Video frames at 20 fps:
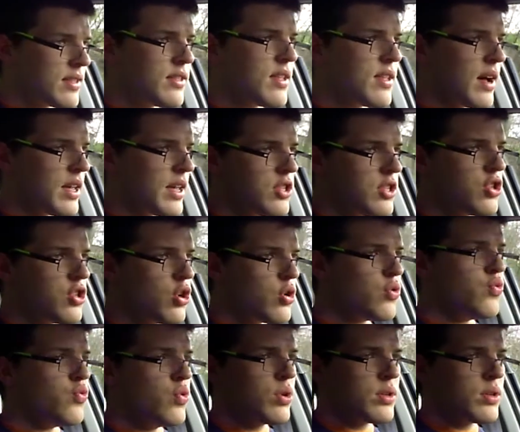I
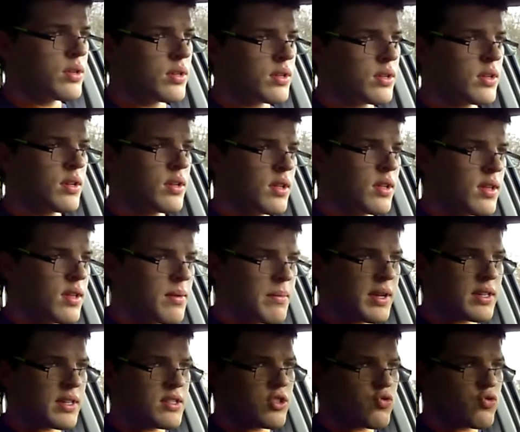do,
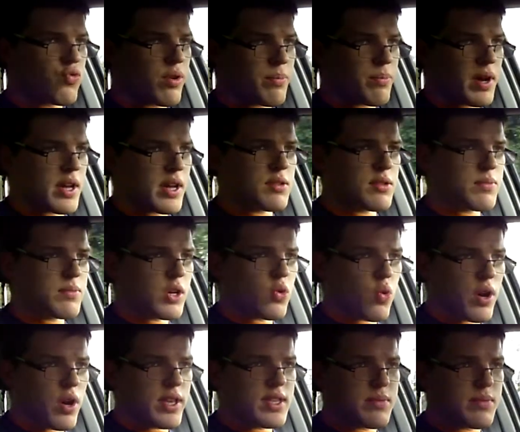because it reminds me
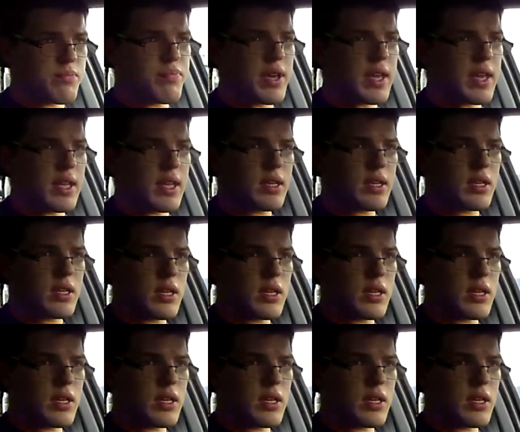quite a bit